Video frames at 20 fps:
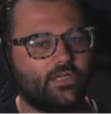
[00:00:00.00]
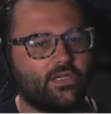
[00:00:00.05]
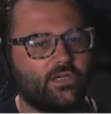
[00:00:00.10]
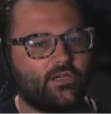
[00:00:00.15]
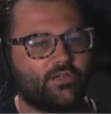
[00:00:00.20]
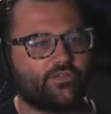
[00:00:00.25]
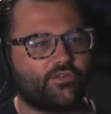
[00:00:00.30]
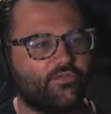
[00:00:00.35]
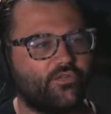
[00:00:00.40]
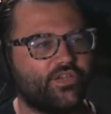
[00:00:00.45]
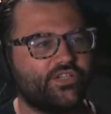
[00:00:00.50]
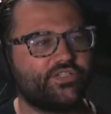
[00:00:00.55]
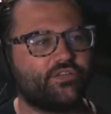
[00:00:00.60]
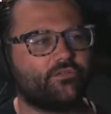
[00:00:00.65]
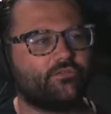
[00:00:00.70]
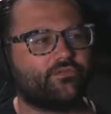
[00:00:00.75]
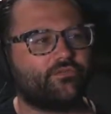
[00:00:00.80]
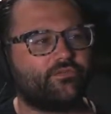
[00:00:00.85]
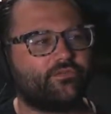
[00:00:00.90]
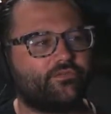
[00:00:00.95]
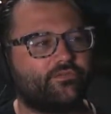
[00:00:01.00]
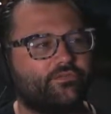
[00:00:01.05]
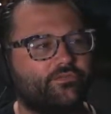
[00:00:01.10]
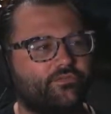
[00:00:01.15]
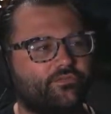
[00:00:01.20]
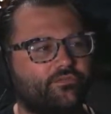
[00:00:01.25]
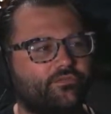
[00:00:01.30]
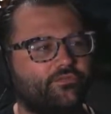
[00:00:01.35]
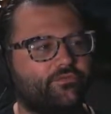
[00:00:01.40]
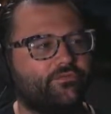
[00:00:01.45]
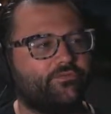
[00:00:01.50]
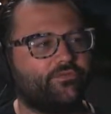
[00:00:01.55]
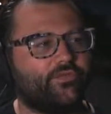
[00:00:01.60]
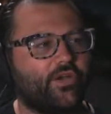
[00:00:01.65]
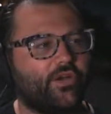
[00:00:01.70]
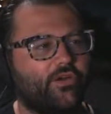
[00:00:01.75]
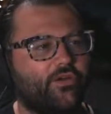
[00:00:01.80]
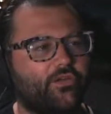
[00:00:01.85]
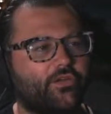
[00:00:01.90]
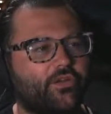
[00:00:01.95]
So this...
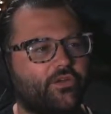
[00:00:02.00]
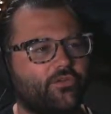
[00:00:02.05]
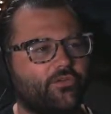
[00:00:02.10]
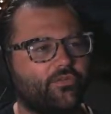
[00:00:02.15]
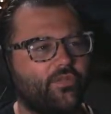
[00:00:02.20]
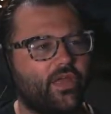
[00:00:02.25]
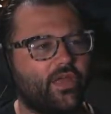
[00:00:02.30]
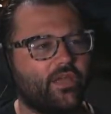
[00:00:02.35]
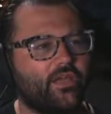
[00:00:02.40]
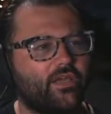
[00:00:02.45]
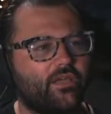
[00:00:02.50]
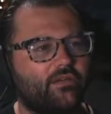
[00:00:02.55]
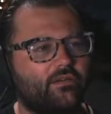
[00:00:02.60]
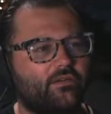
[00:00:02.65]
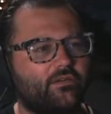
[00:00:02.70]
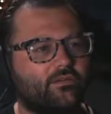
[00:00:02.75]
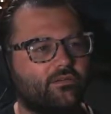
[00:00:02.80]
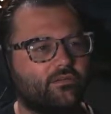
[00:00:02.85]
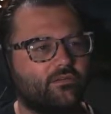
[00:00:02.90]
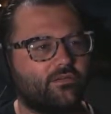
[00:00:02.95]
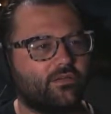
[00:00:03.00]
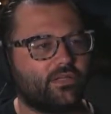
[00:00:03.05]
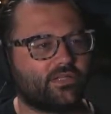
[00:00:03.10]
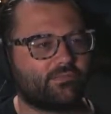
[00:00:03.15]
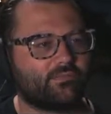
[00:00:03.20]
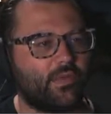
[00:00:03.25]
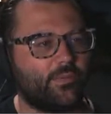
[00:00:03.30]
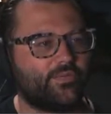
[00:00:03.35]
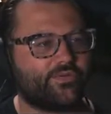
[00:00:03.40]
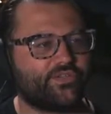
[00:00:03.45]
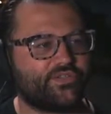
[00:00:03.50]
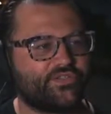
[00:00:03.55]
Daryl, you're thinking it's maybe just